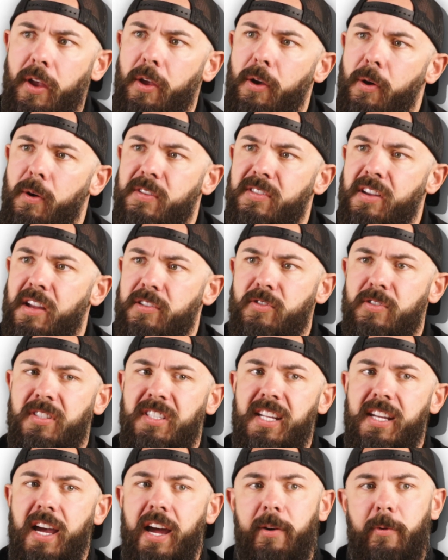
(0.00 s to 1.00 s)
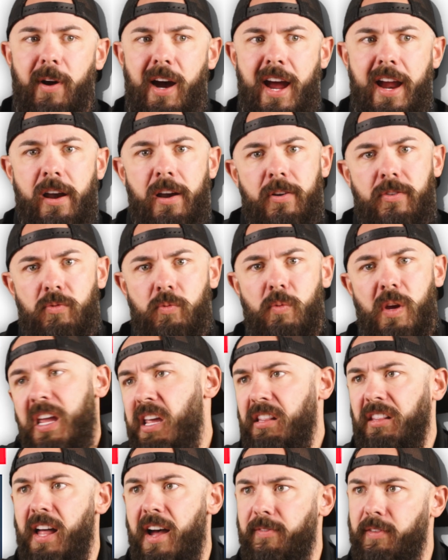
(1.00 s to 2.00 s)
too. It's not just DIYers.
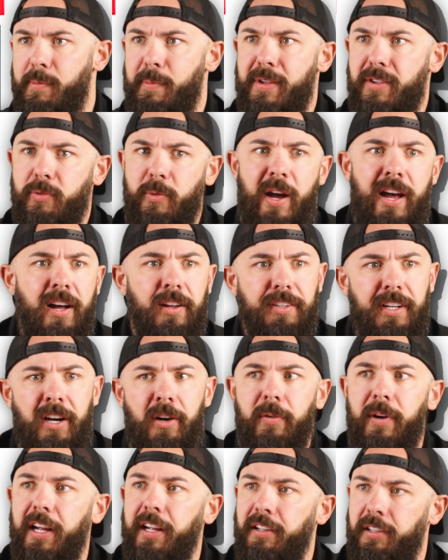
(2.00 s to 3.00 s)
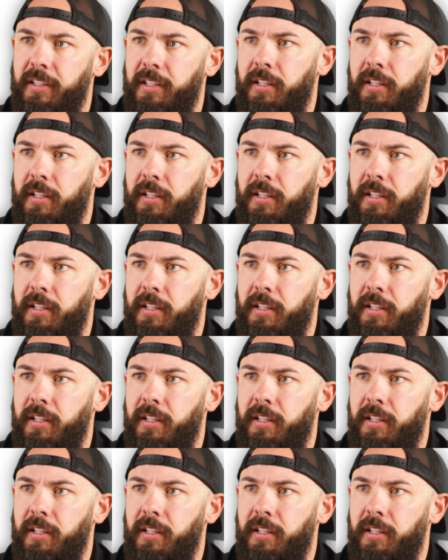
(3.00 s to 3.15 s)
We love them as well, don't we?